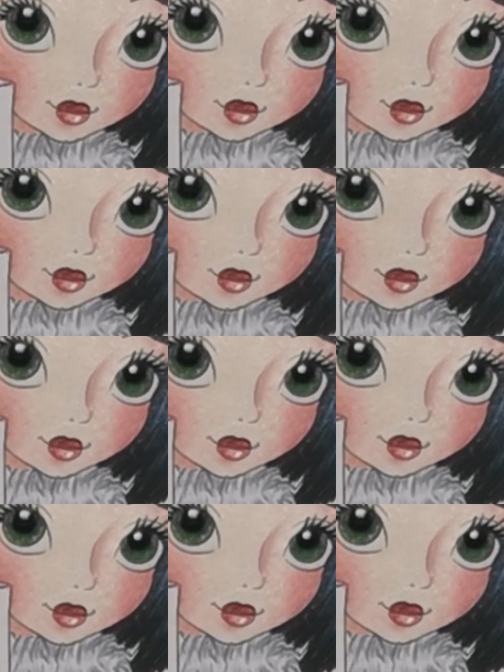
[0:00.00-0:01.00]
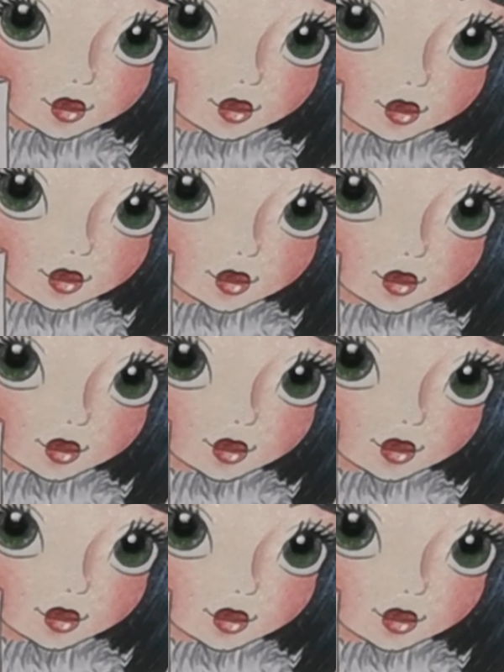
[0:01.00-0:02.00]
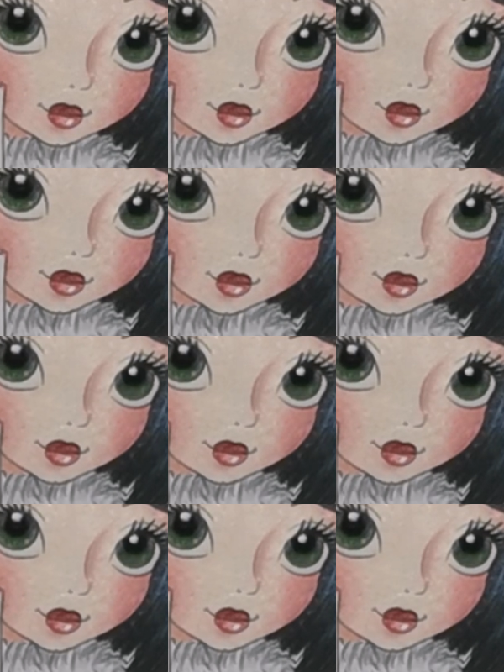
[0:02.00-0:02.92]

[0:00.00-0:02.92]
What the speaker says: thing sometimes when we just don't want to colour a lot.